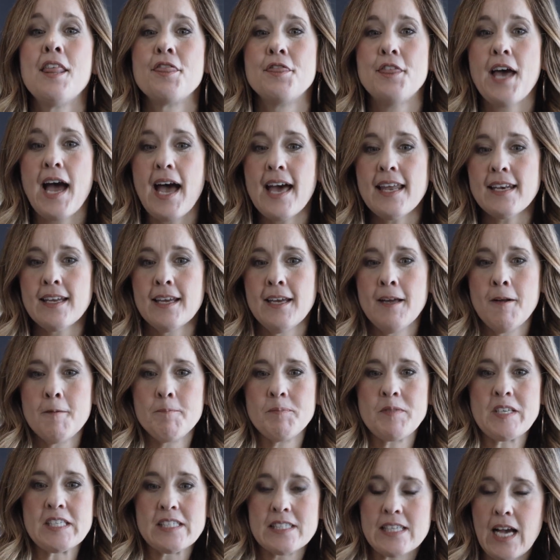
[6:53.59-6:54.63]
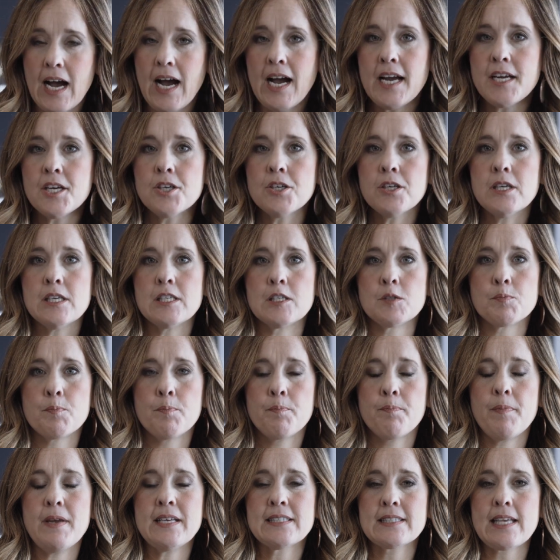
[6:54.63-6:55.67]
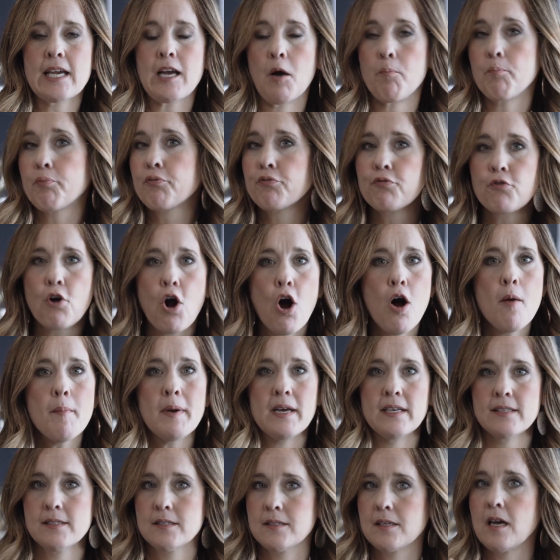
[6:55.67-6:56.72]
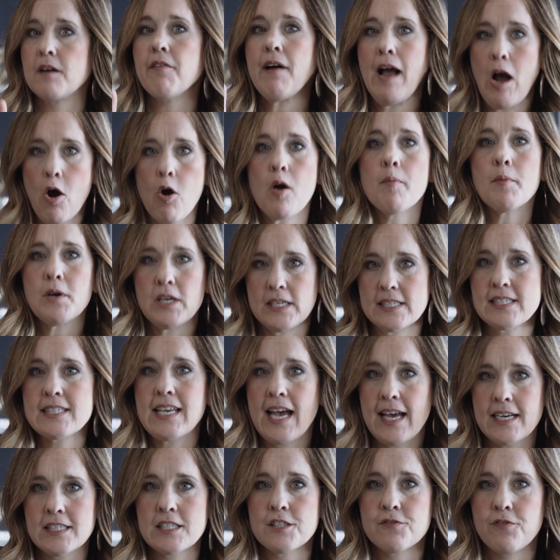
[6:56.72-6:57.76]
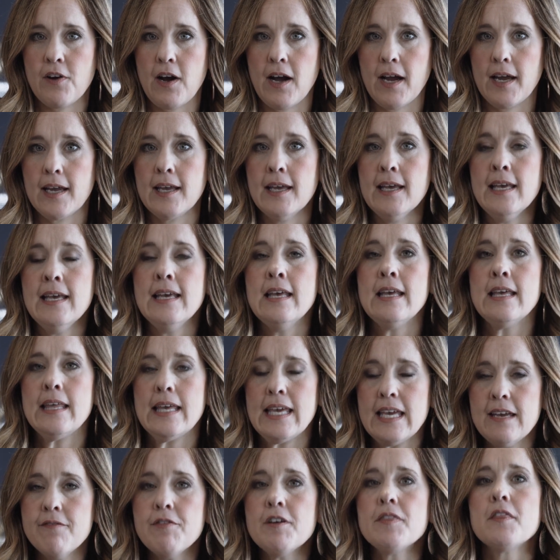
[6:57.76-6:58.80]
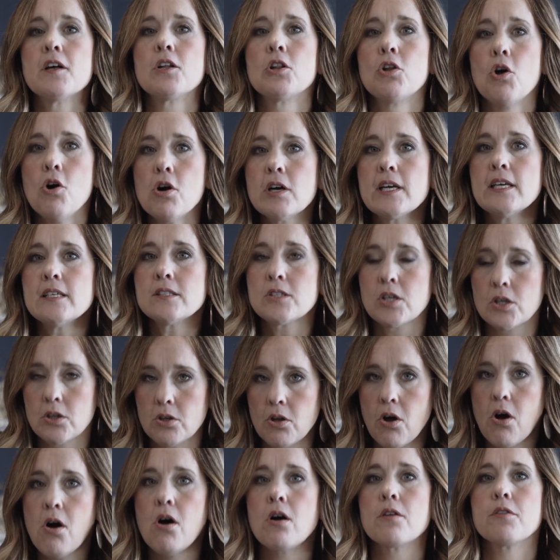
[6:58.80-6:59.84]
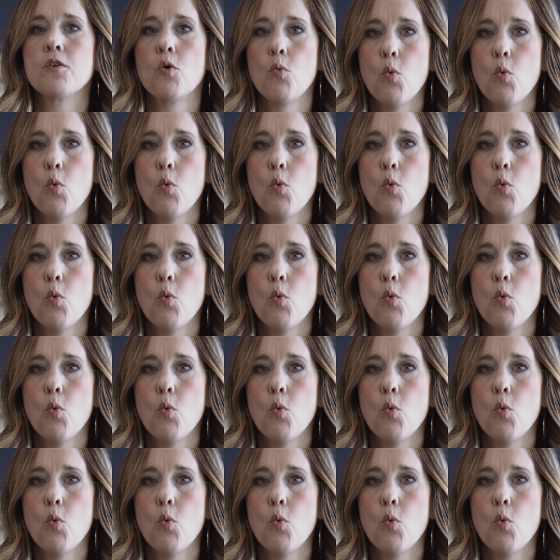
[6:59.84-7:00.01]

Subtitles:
that desire it's like a promise of how I'm going to satisfy. Even the longing to long, the